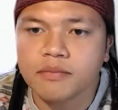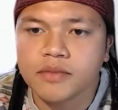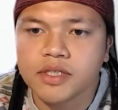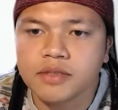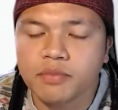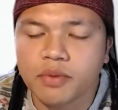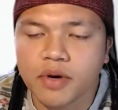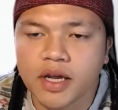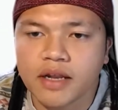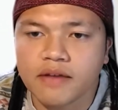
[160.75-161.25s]

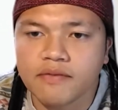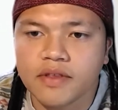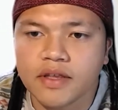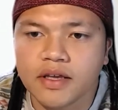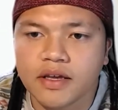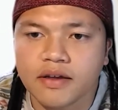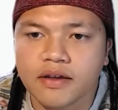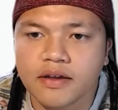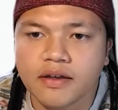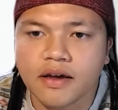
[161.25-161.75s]
spread of
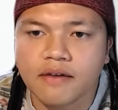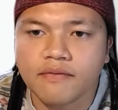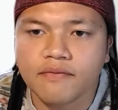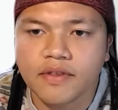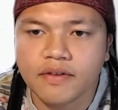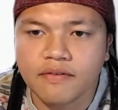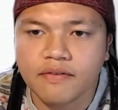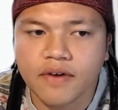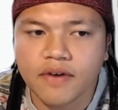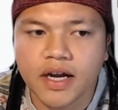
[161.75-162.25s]

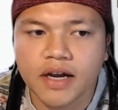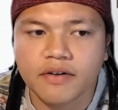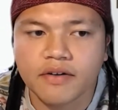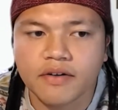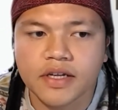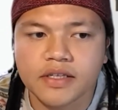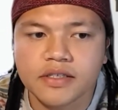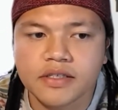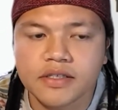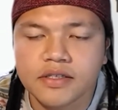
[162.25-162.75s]
the
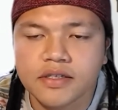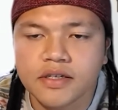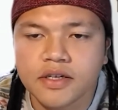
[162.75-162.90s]
virus.